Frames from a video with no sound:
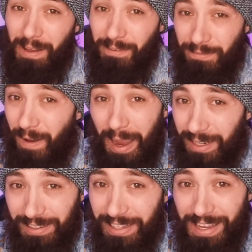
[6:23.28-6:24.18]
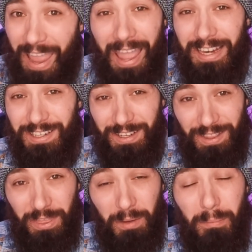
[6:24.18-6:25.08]
Finally, and
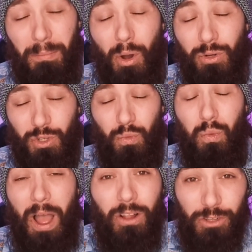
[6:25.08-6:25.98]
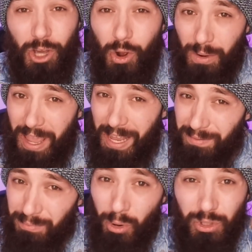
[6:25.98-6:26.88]
the most well-known
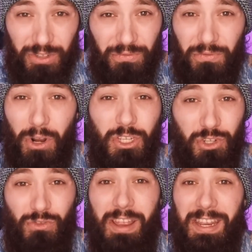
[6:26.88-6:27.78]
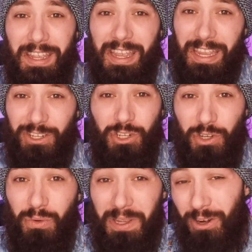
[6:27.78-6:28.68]
and most frustrating
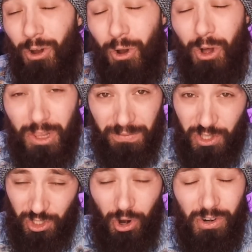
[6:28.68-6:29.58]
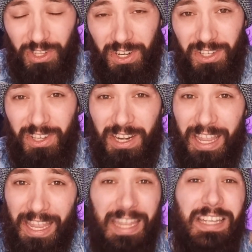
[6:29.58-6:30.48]
issue in all of Star Citizen
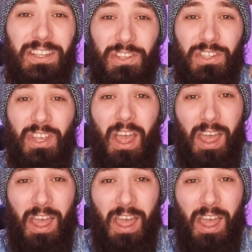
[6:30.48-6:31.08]
is